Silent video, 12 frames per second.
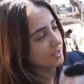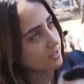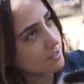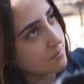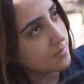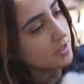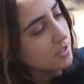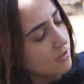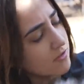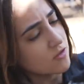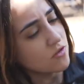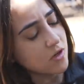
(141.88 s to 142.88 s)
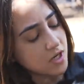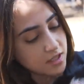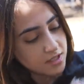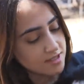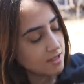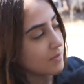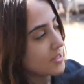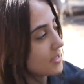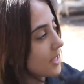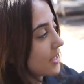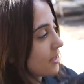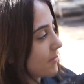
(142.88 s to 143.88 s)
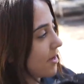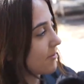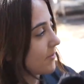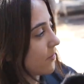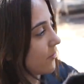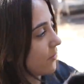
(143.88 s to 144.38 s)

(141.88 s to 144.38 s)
like smeared it on the door because I wasn't letting him out of my